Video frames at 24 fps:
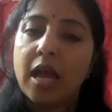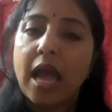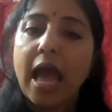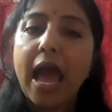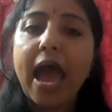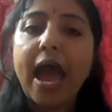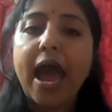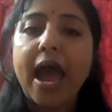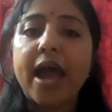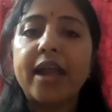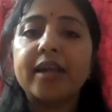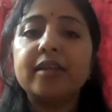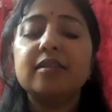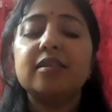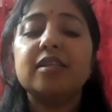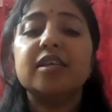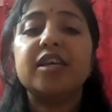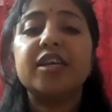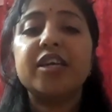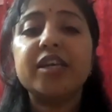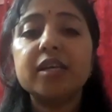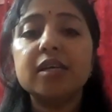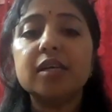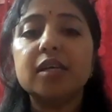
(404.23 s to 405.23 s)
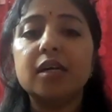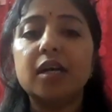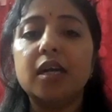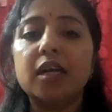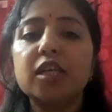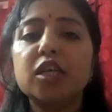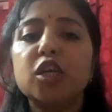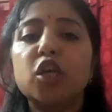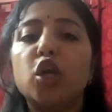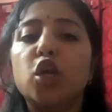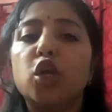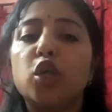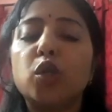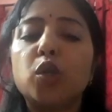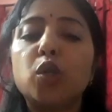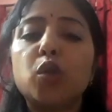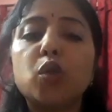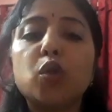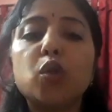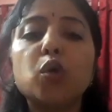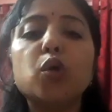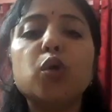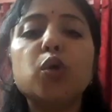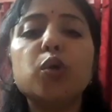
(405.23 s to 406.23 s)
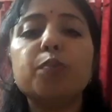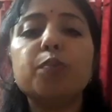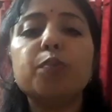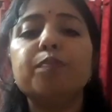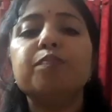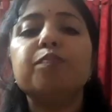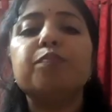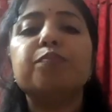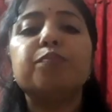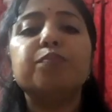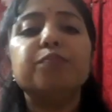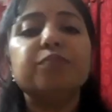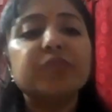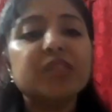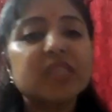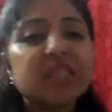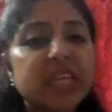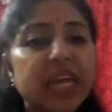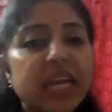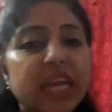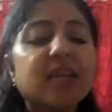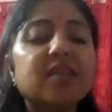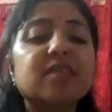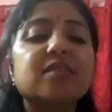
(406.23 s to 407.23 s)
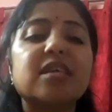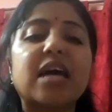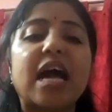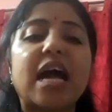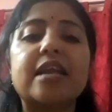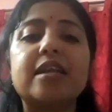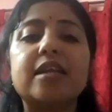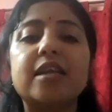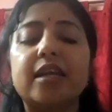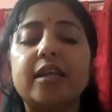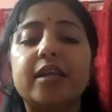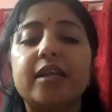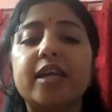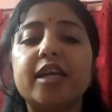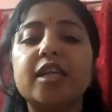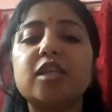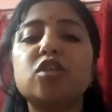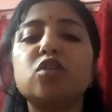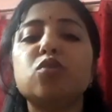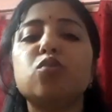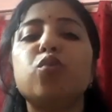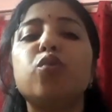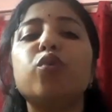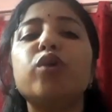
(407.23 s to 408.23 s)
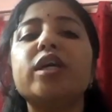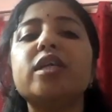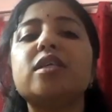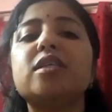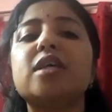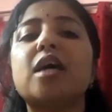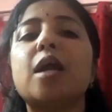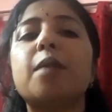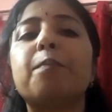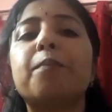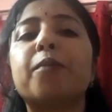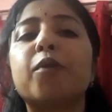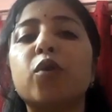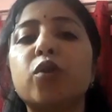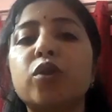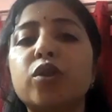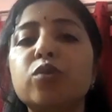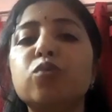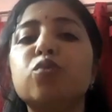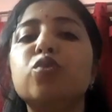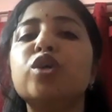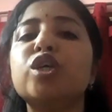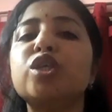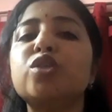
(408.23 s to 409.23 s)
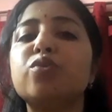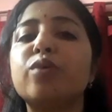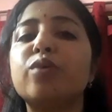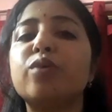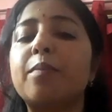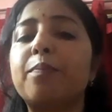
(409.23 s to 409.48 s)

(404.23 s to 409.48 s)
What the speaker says: and here two things are needed which are produced